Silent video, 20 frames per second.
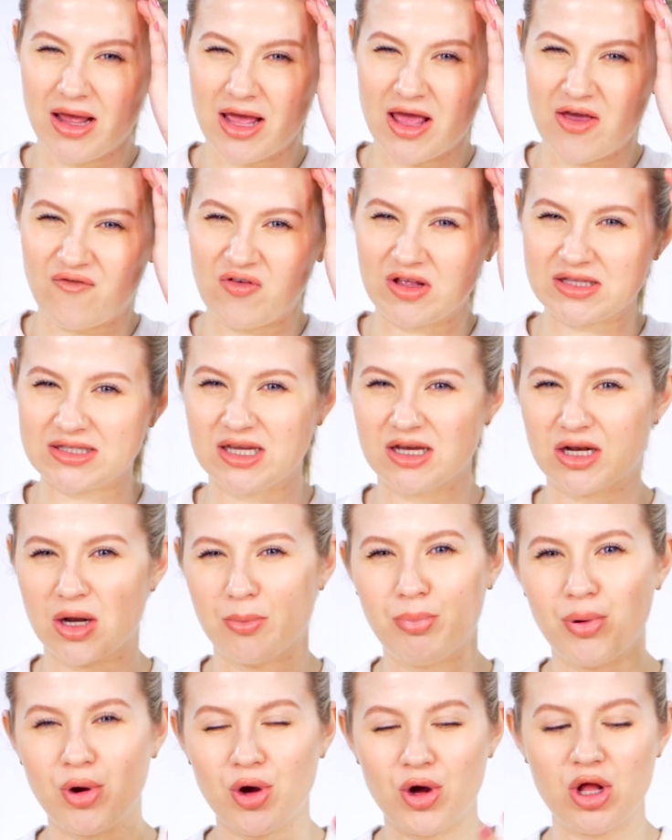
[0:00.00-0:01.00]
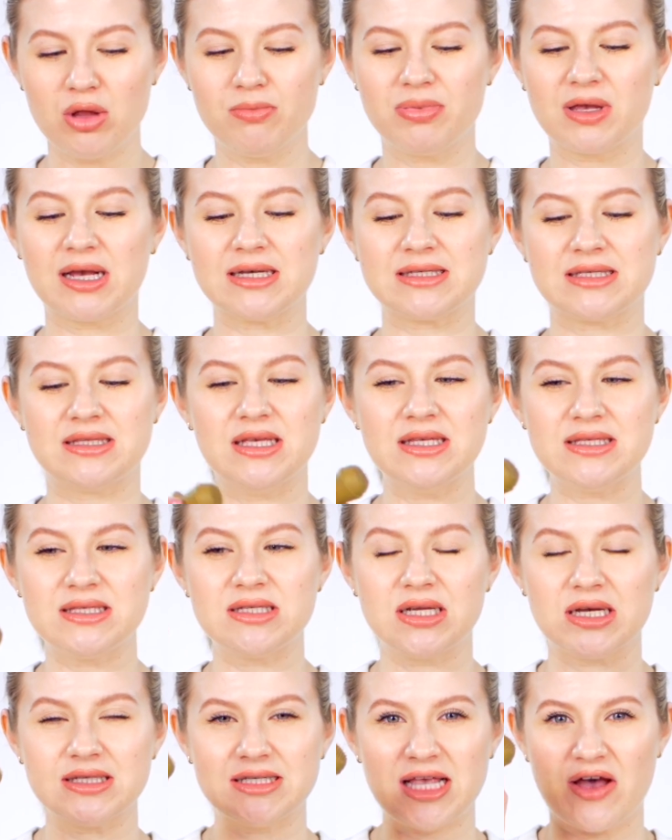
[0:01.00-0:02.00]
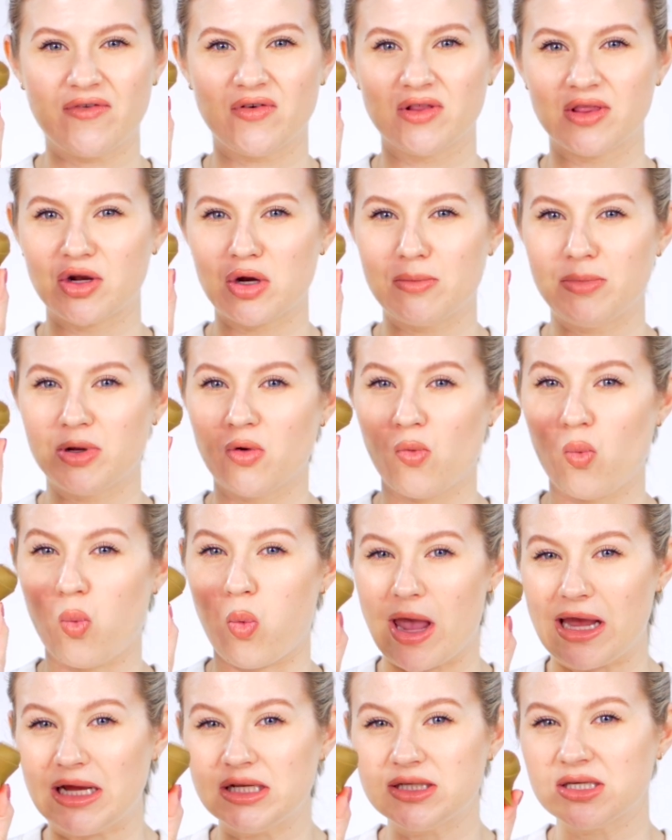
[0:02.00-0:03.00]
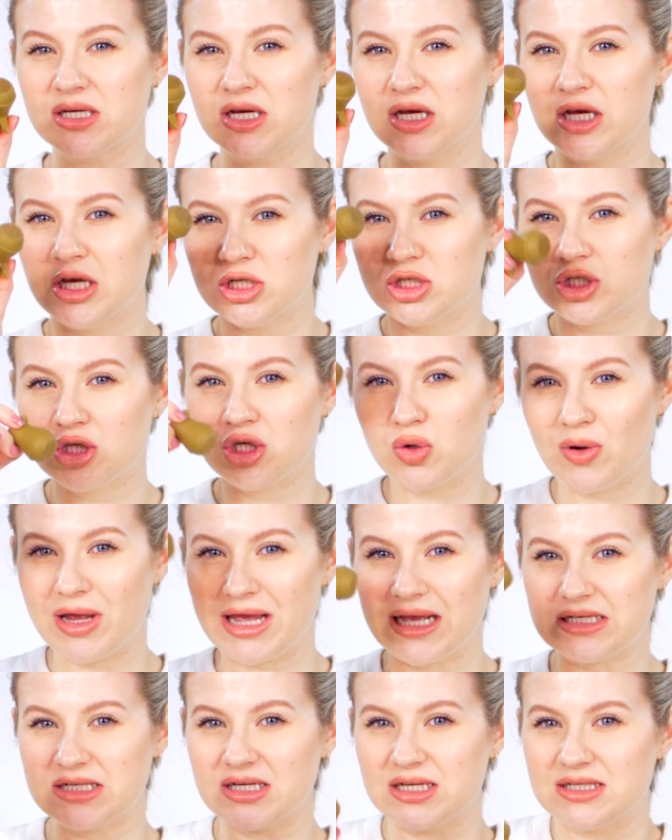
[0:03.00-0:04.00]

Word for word: If it's gonna pull, because this does have a little bit of weight to it.